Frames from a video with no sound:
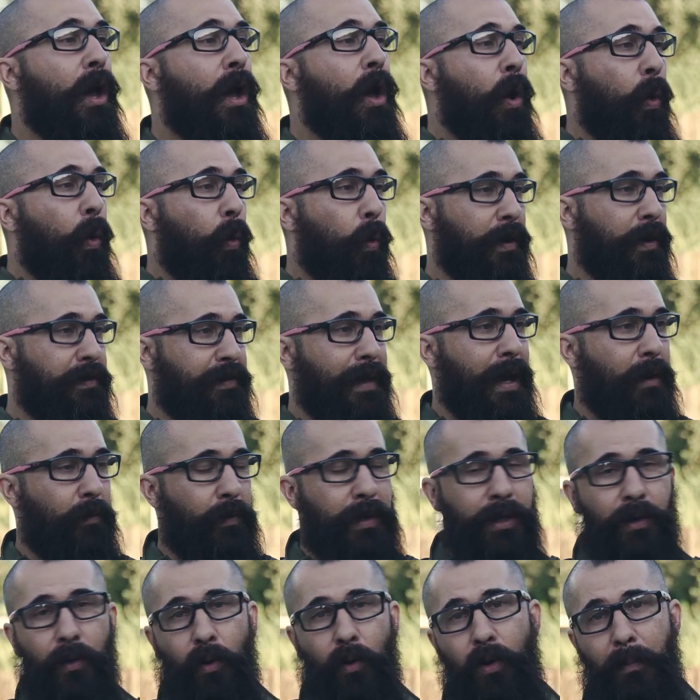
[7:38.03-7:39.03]
With that
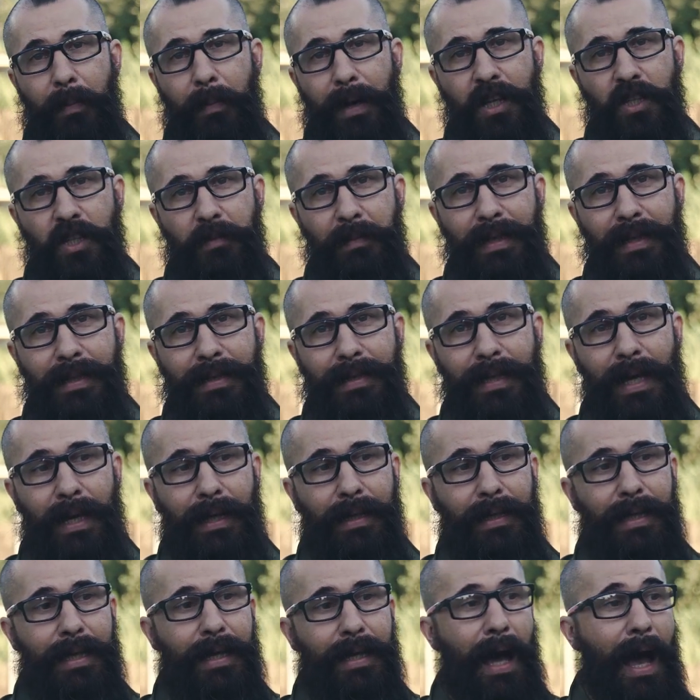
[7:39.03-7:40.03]
recoil management
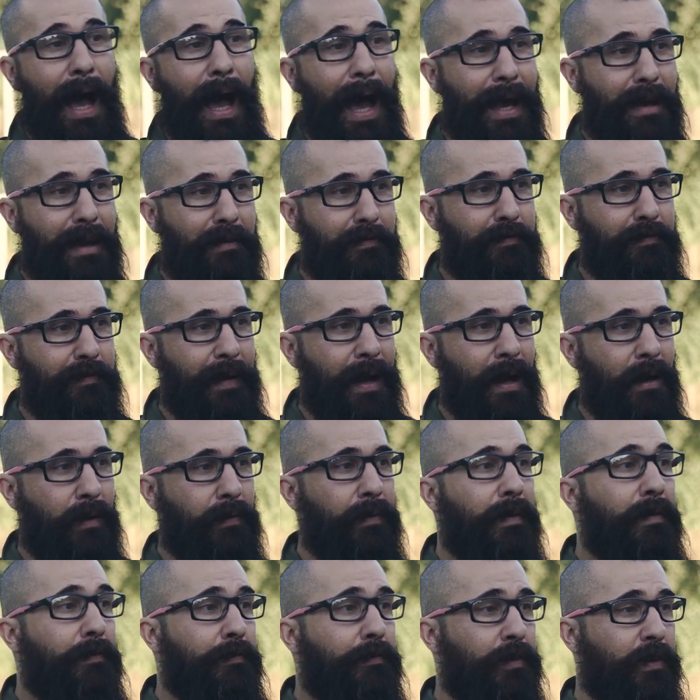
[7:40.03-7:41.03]
technique, I have found
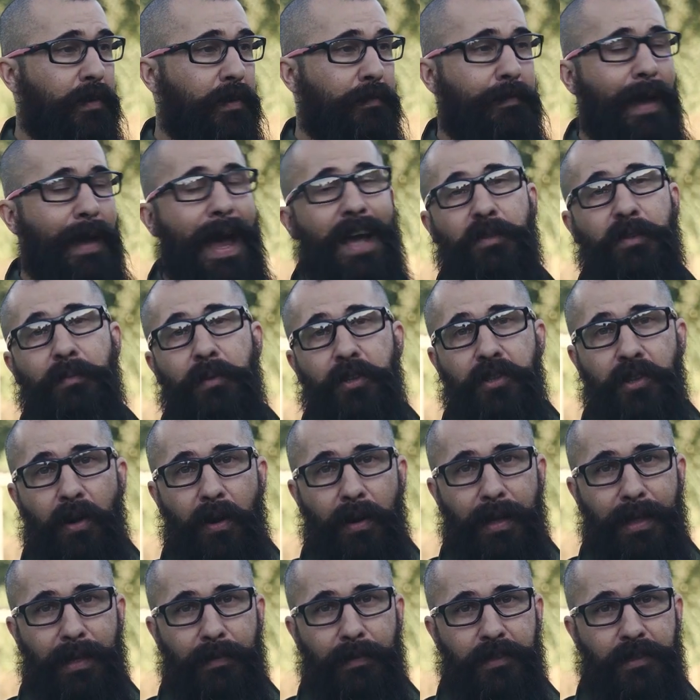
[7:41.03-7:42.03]
for the vast
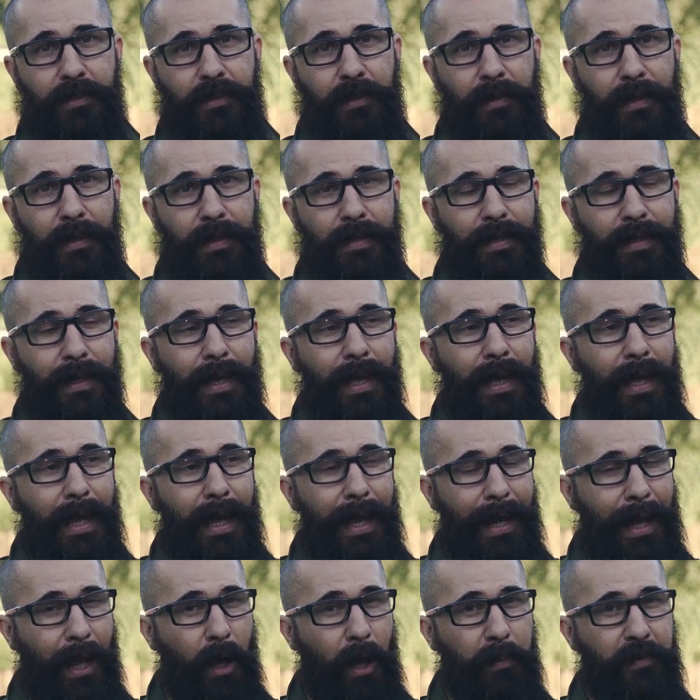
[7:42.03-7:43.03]
majority of students, it
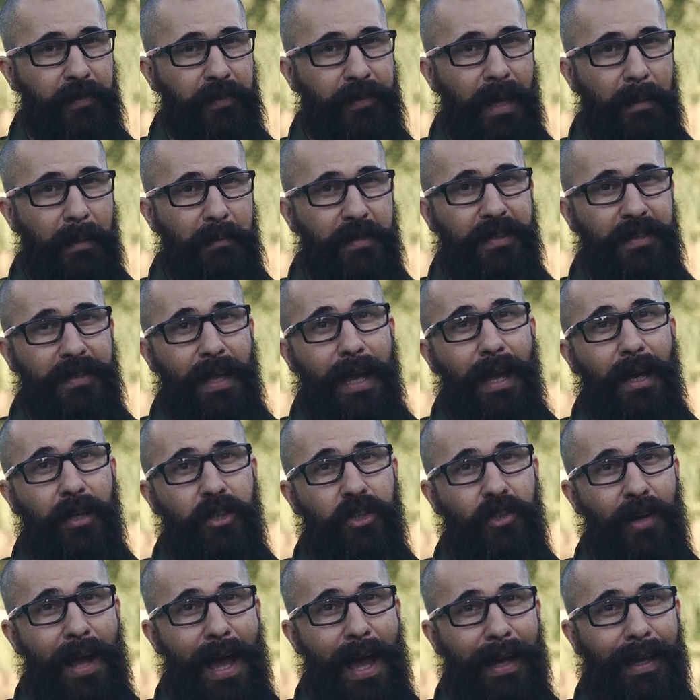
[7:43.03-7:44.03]
helps them stay on
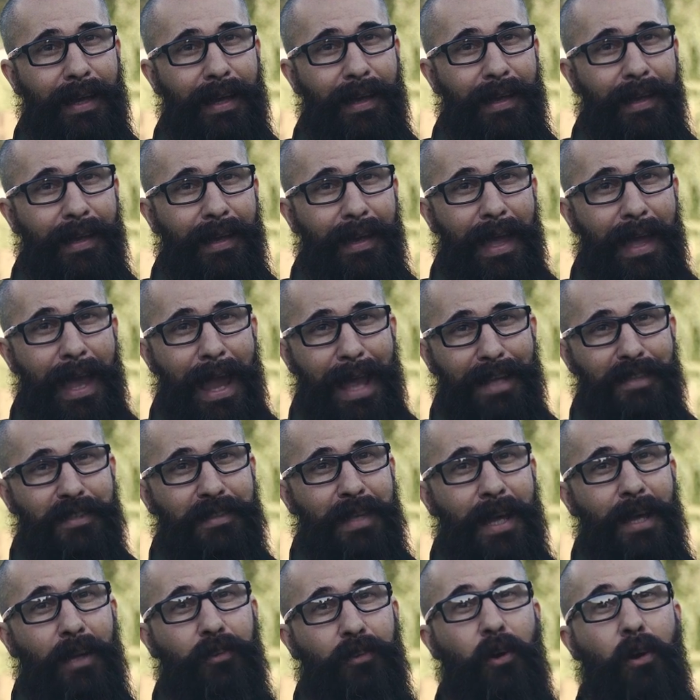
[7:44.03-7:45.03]
track and
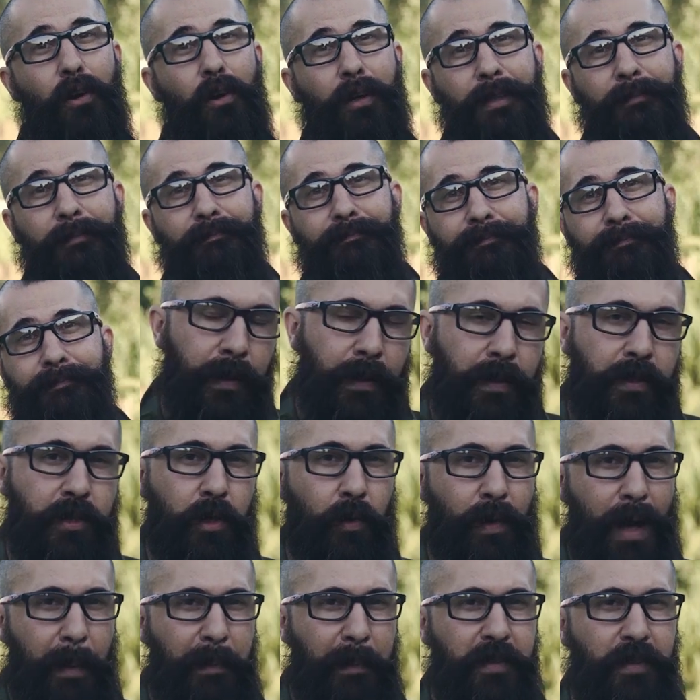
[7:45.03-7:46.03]
stay on target.
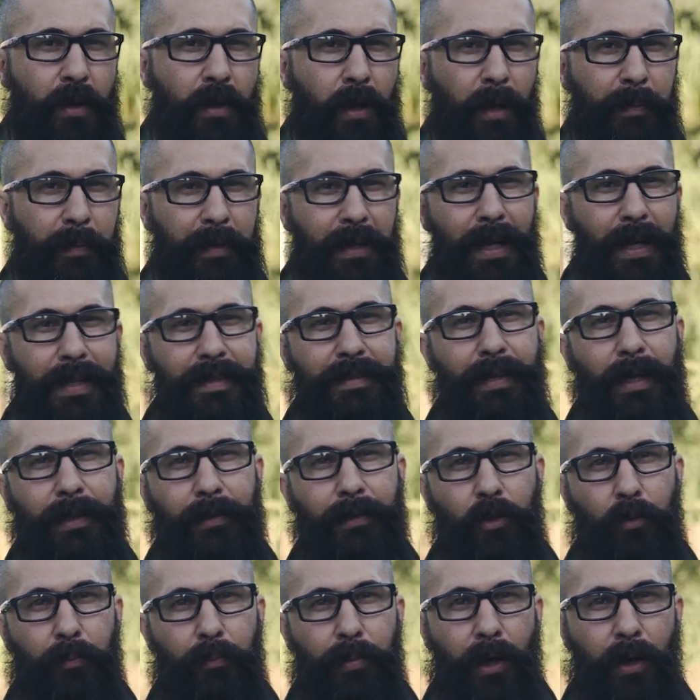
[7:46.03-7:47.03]
So to wrap this all up in a nice
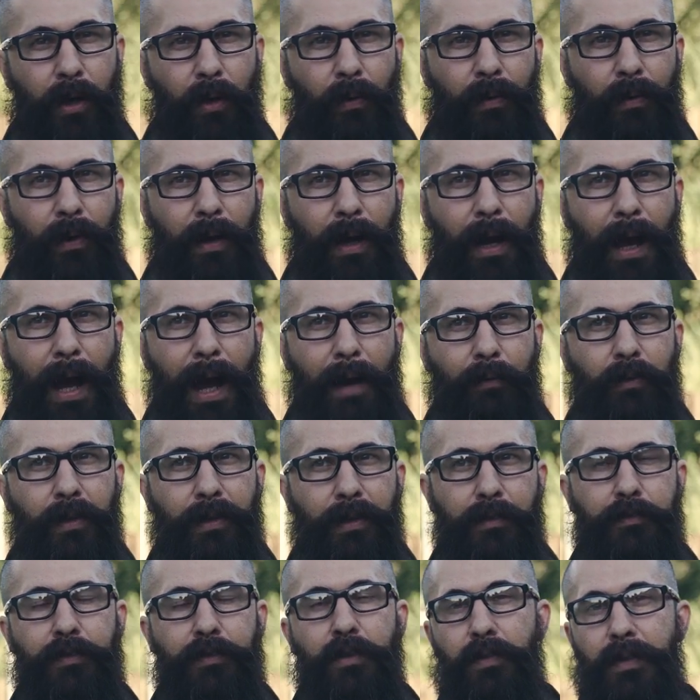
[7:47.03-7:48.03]
tight little bow, I
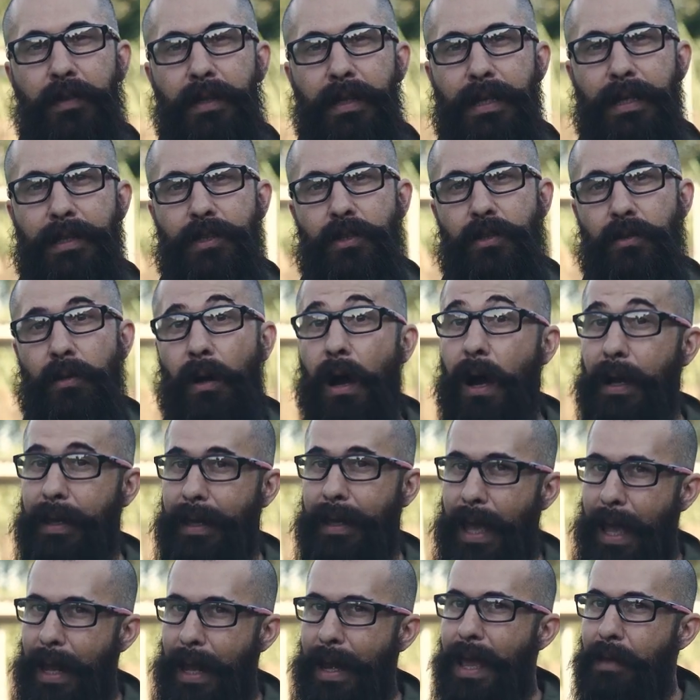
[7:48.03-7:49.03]
really feel the need to,
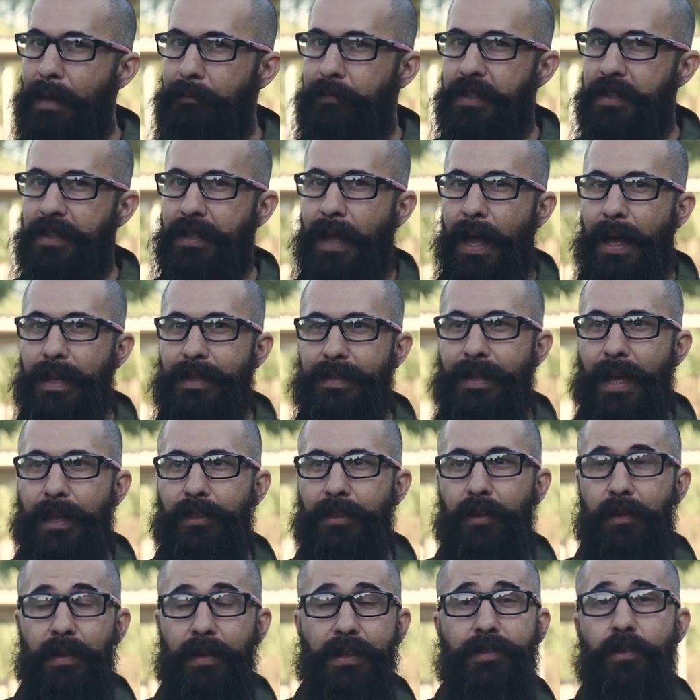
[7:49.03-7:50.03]
again, emphasize
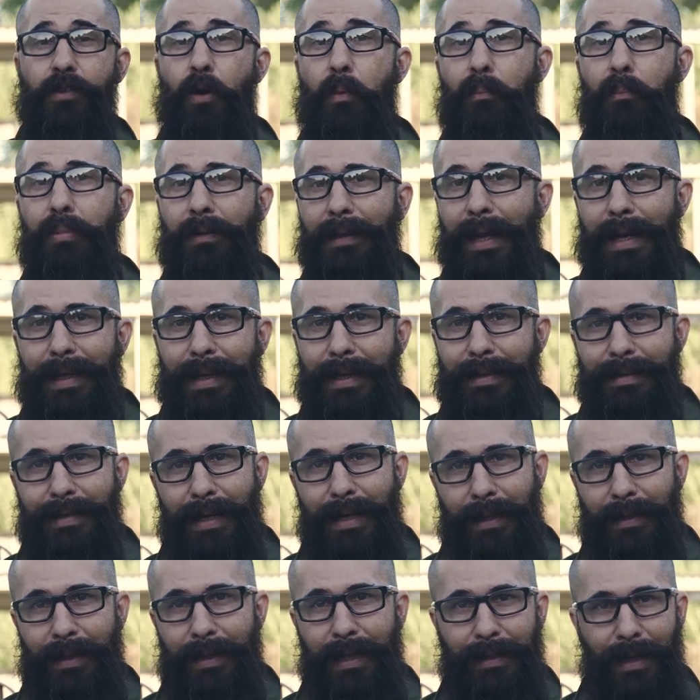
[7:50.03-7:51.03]
that there is no blanket
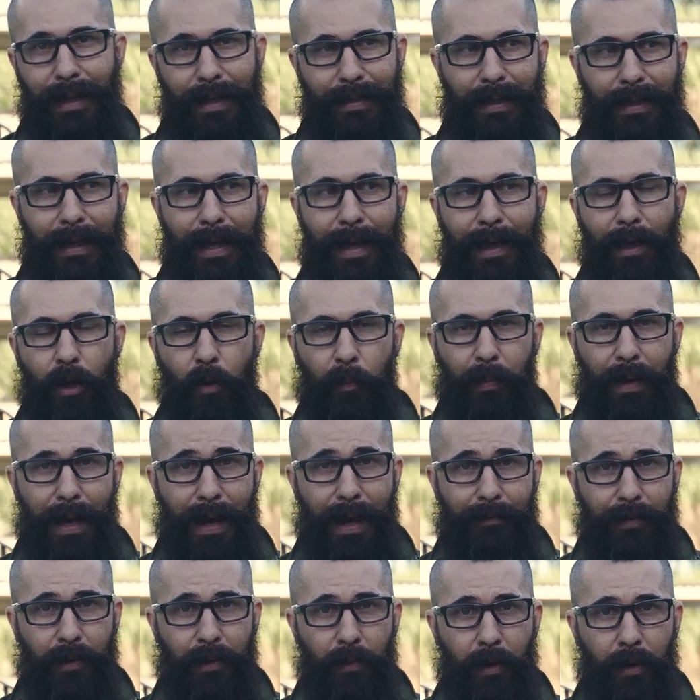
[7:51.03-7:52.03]
technique that's gonna help
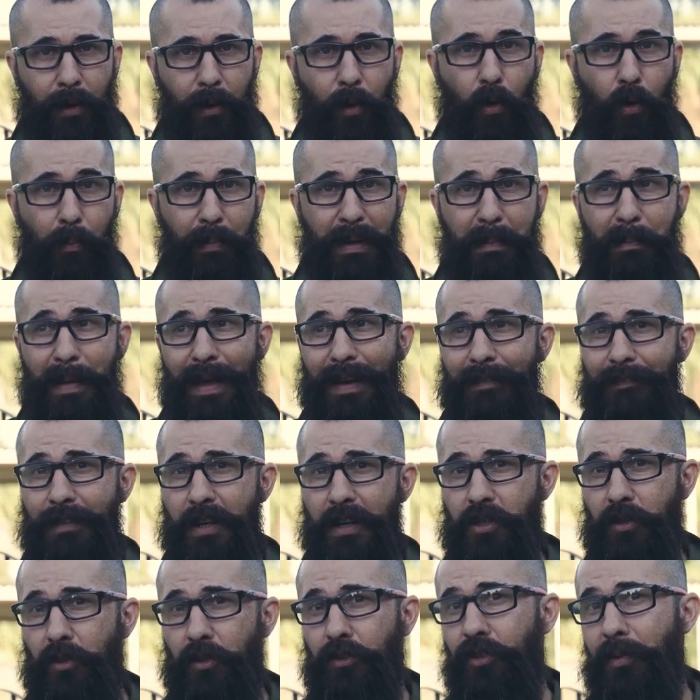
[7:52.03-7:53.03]
everyone or be
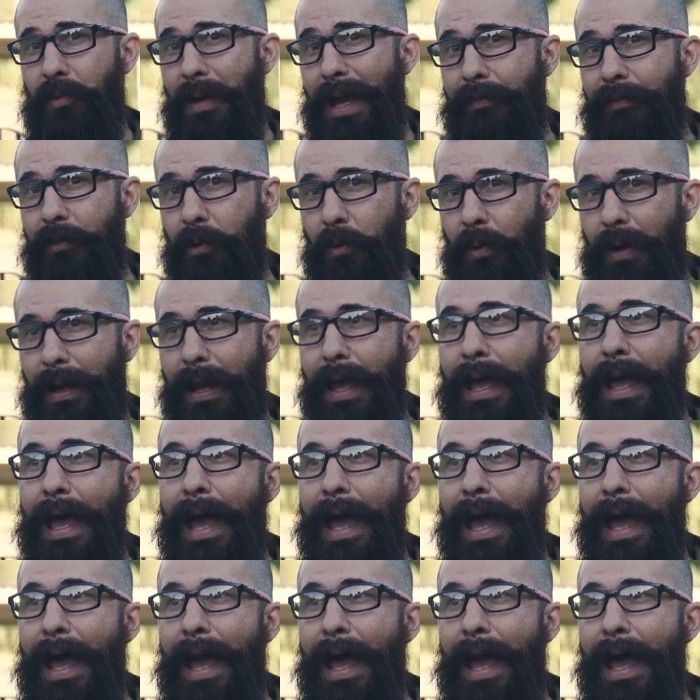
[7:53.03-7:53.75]
beneficial to everyone.